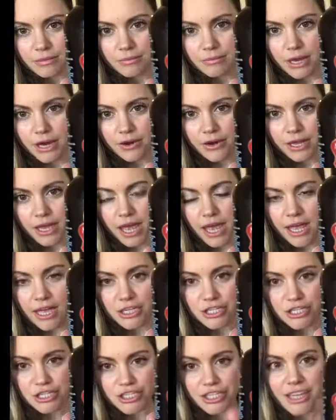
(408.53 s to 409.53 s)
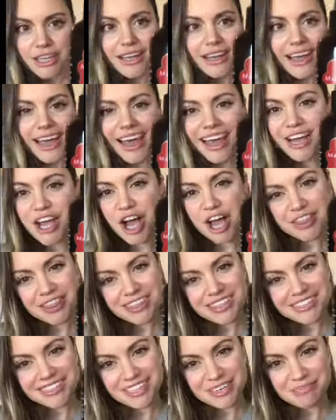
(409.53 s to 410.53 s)
Marrakesh. I got
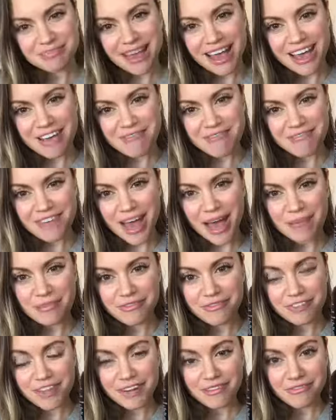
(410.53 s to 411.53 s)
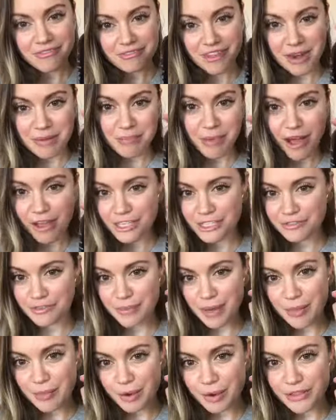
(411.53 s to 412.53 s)
this in my FabFitFun box for
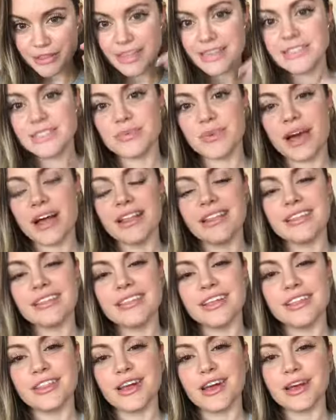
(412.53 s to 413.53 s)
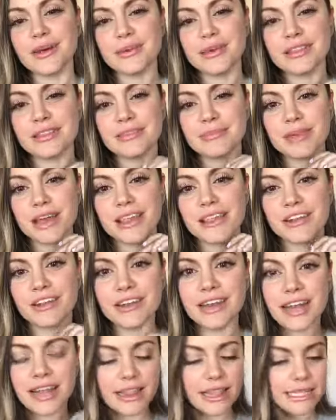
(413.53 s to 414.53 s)
my birthday as well, along with my little
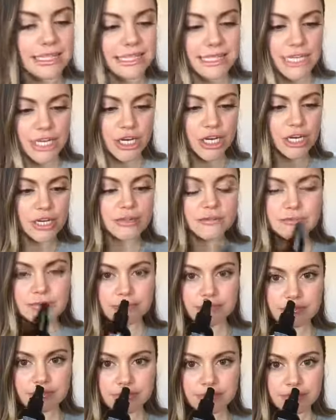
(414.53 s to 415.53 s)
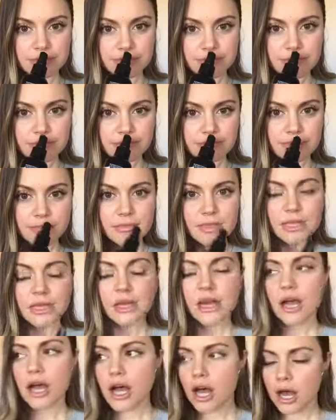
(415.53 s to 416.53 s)
necklace here.
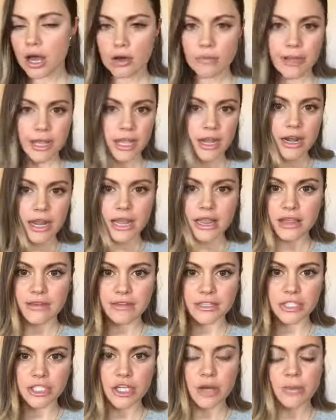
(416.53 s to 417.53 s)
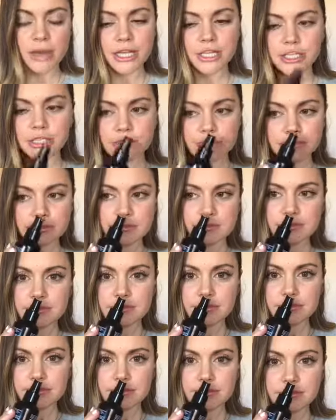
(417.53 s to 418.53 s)
Oh my god, I love it so much.
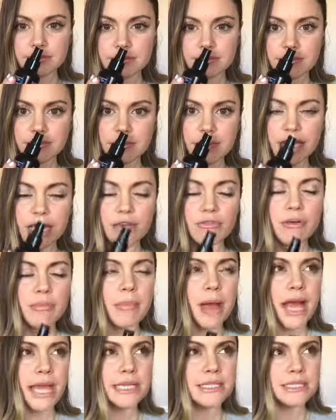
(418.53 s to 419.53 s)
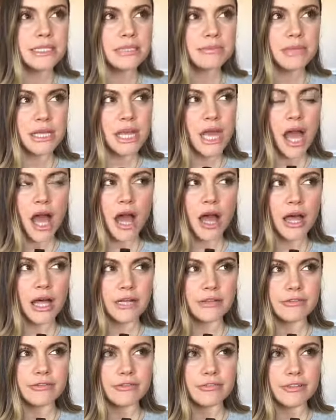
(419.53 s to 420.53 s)
It reminds me
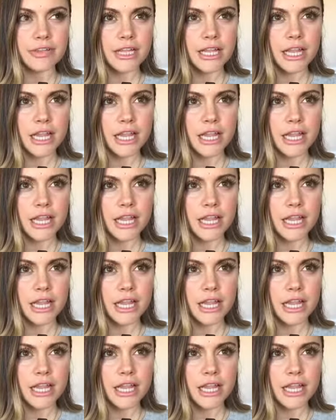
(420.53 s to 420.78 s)
of